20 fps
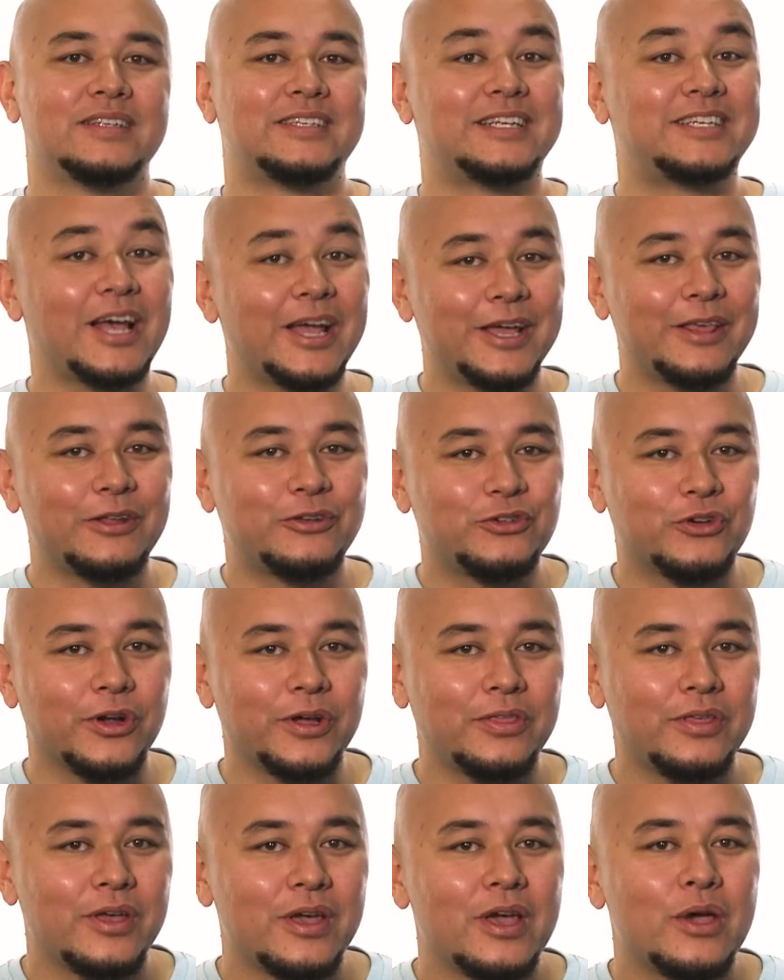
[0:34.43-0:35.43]
To tell you the
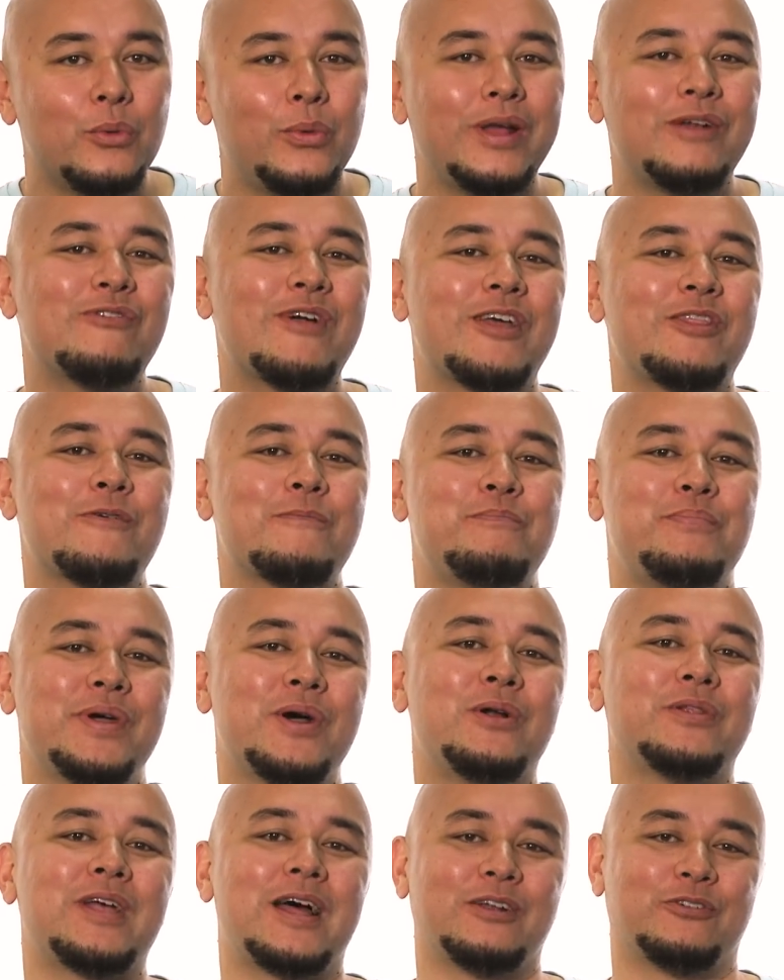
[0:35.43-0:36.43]
truth, we'd rather
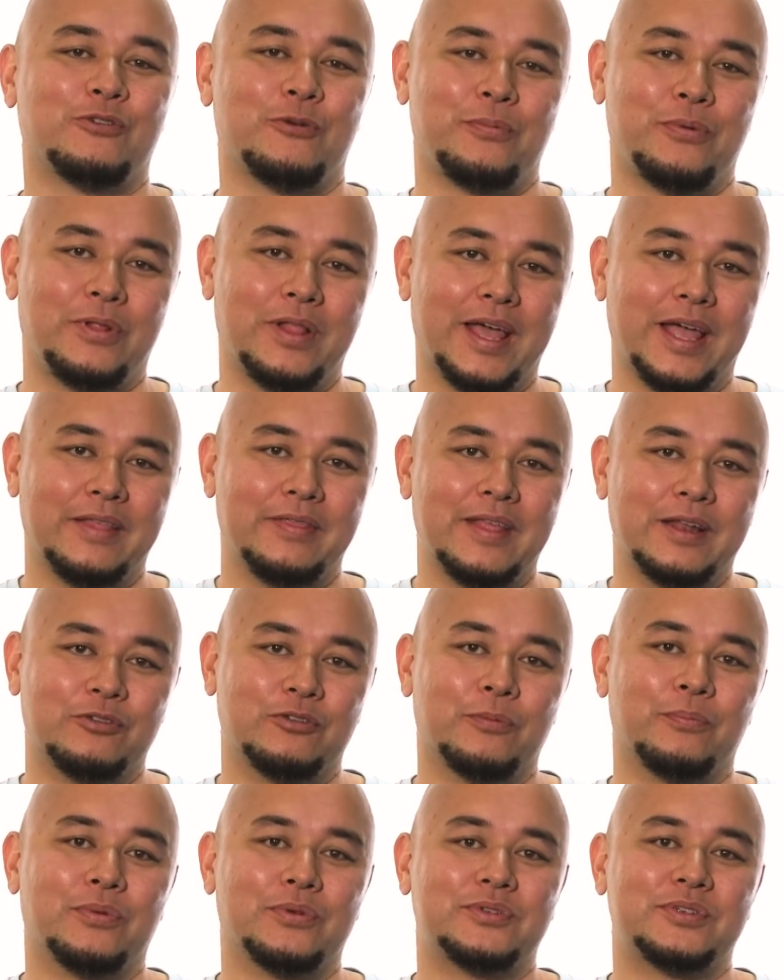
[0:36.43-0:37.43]
build on Drupal eight than
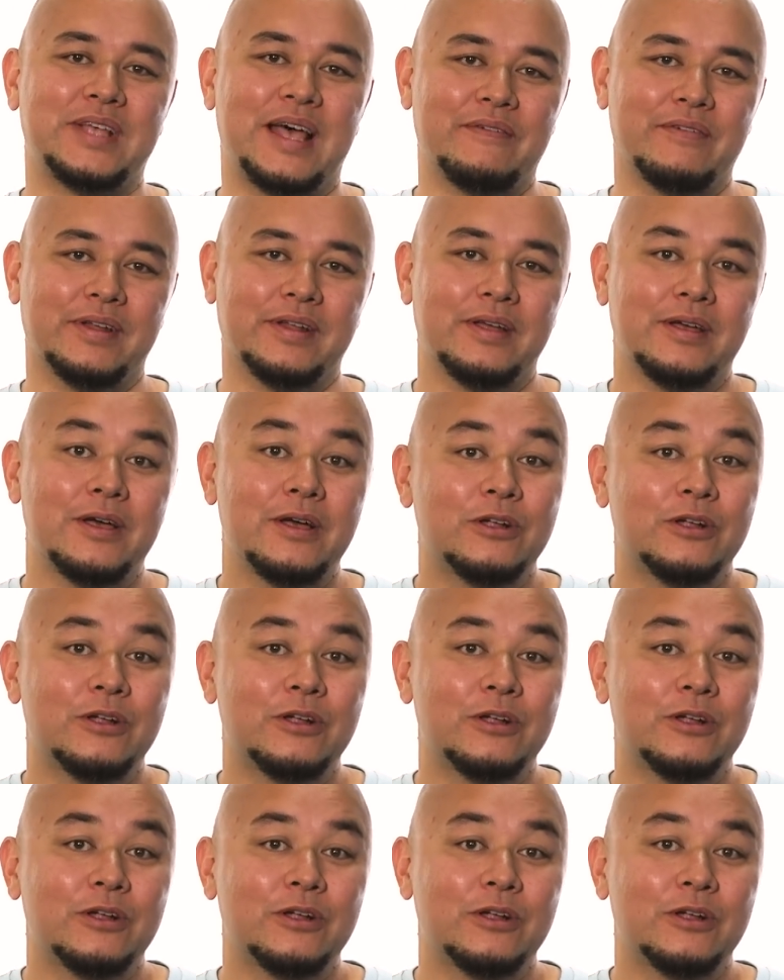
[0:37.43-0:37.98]
Drupal seven.